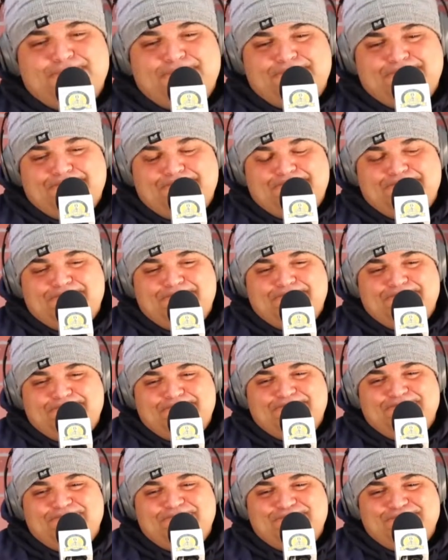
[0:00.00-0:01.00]
There's nothing
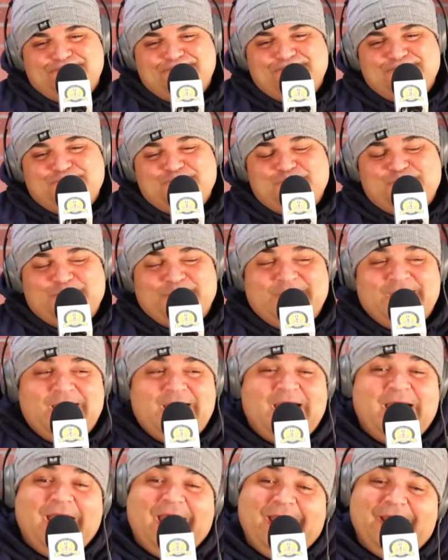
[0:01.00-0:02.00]
wrong with it.
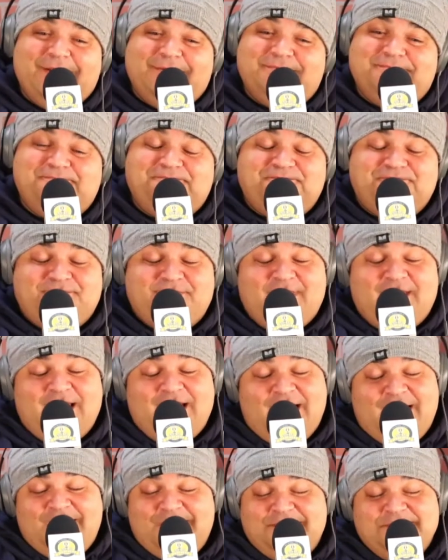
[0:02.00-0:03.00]

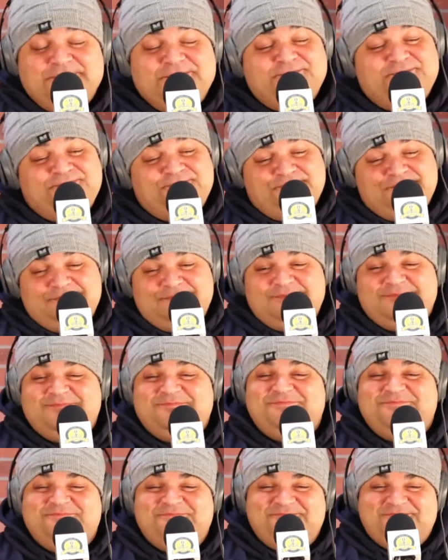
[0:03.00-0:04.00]
It's exactly what we are.